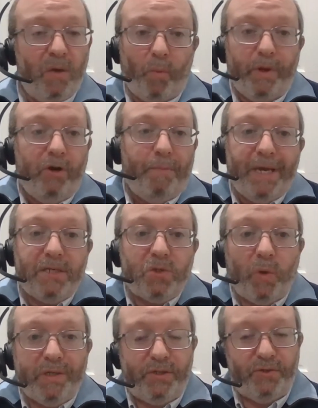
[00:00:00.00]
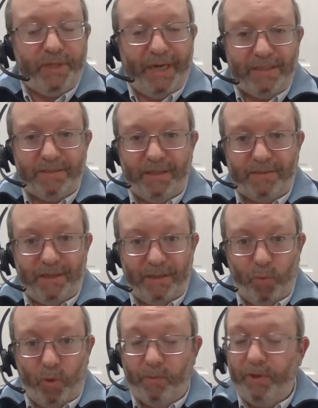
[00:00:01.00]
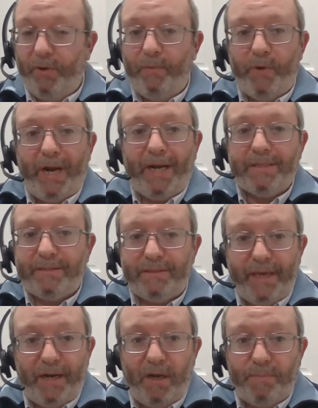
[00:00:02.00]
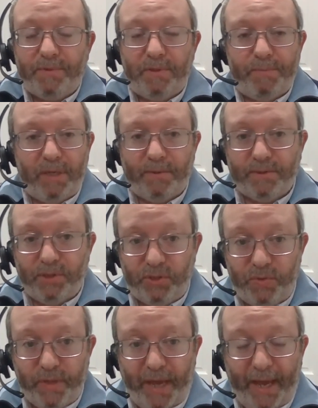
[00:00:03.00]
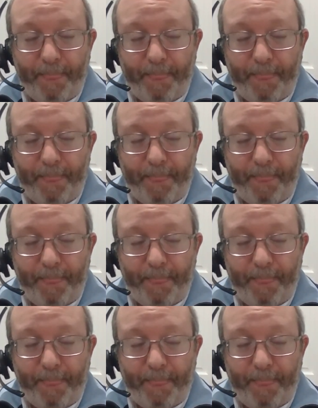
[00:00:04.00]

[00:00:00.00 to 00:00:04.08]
We don't make toys here in the United States anymore. We're not set up to be able to do that.